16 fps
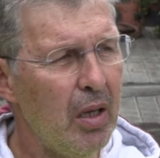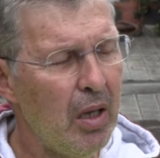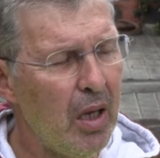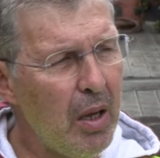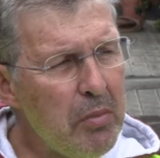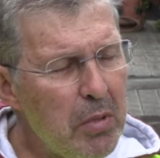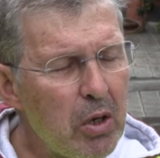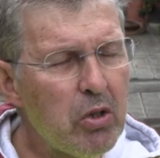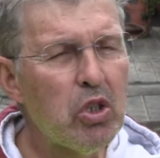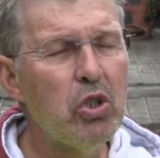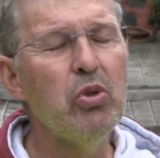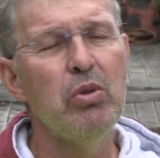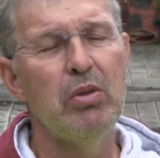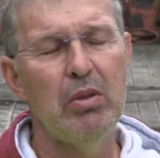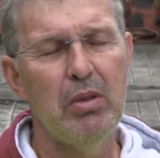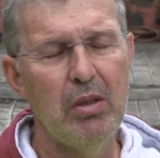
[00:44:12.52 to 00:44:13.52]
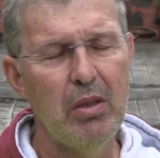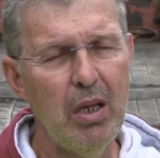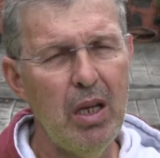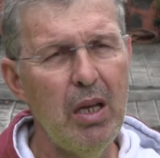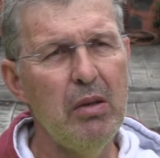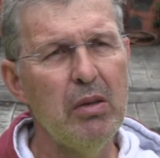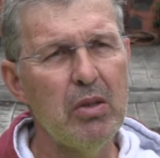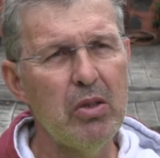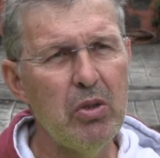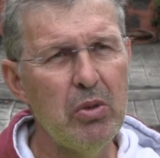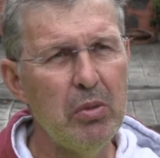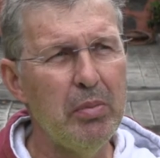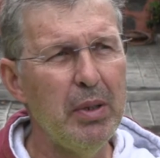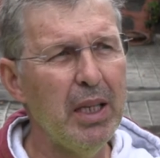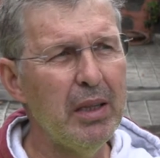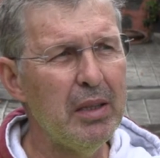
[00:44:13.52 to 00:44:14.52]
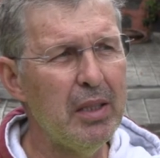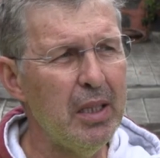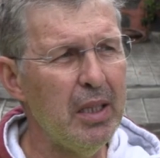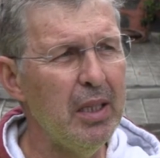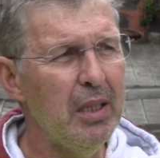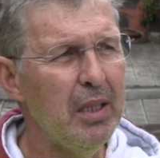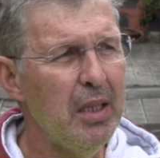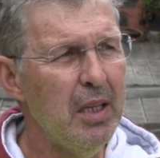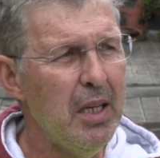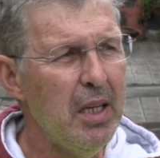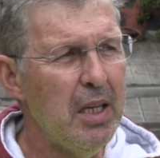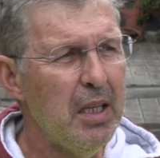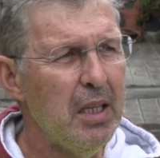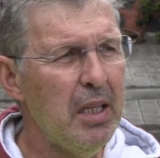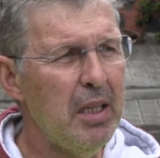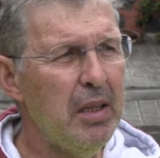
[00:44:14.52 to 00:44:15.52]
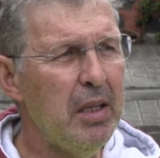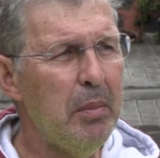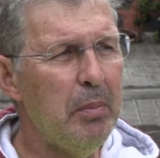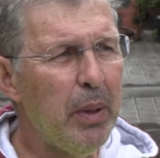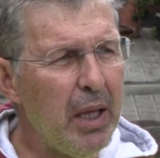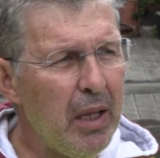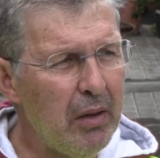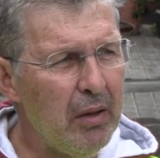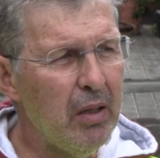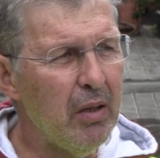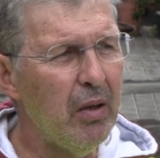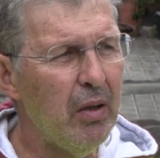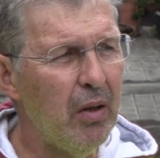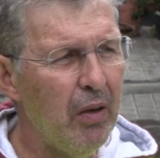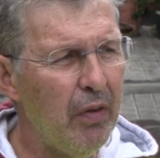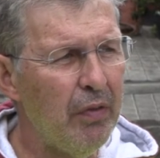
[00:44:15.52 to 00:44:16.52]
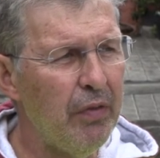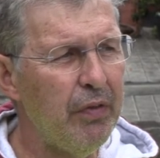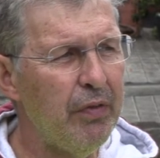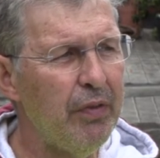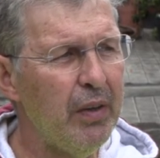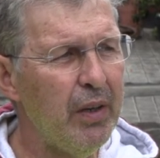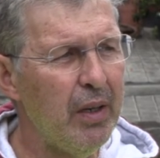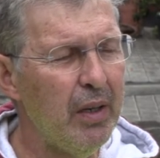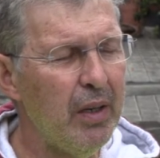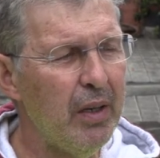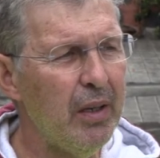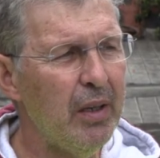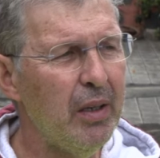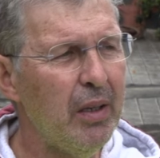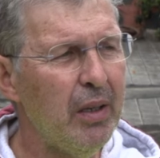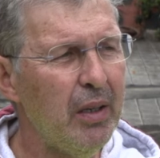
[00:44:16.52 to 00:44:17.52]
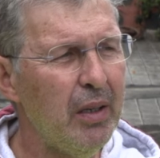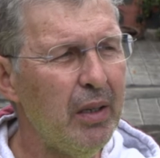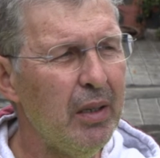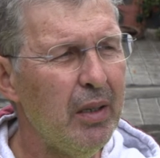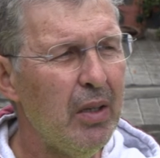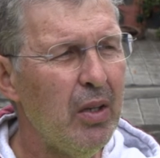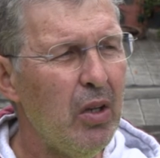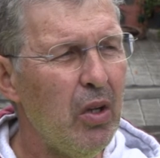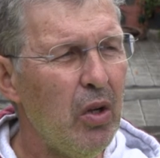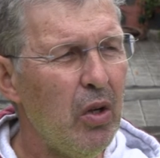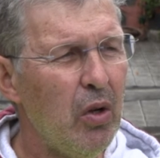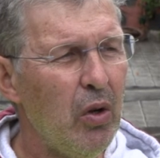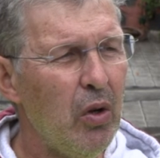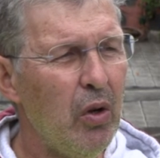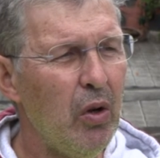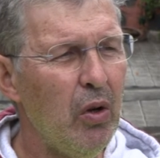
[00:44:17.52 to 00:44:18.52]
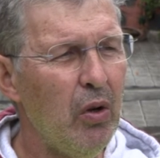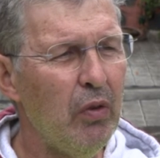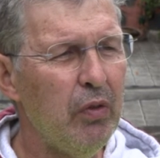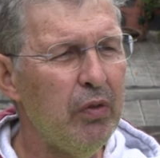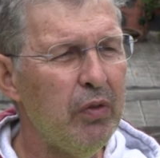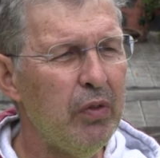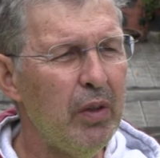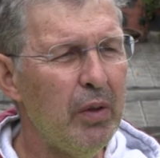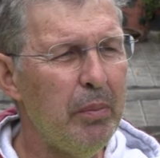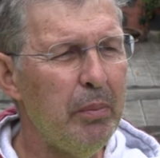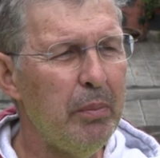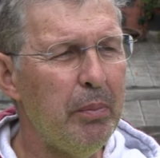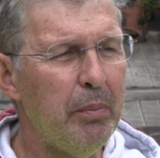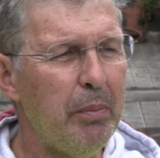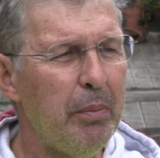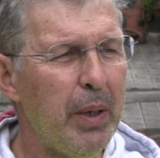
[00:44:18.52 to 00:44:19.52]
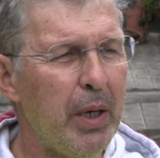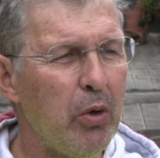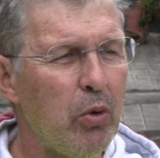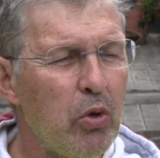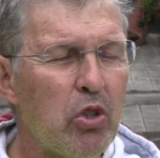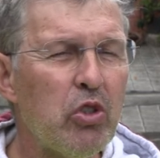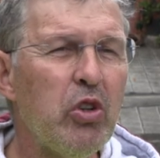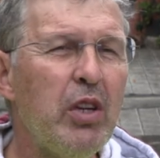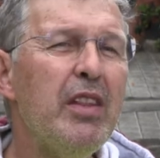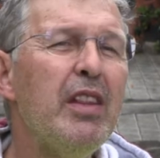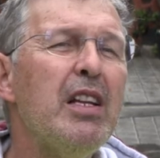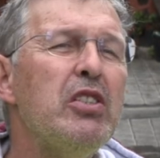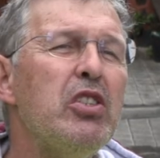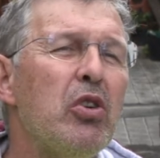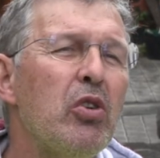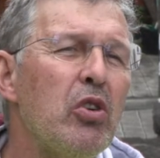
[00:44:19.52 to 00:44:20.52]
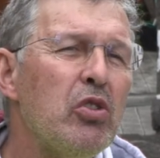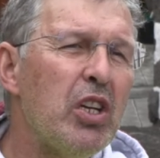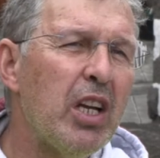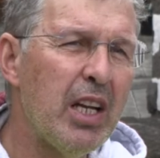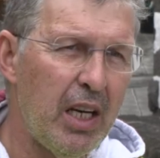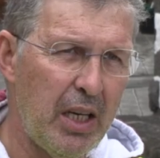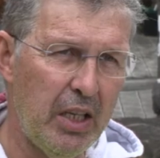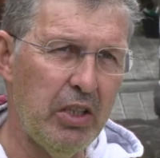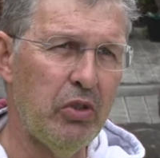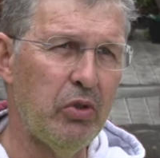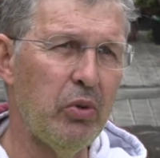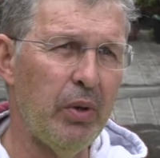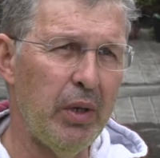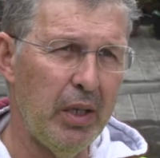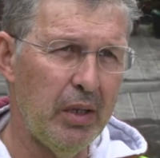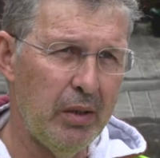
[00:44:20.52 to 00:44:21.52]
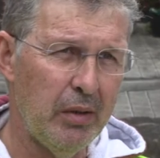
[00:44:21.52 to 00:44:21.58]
I'm not sure. I'm not sure, but uh, depend of uh, of uh, precursor in the geological history.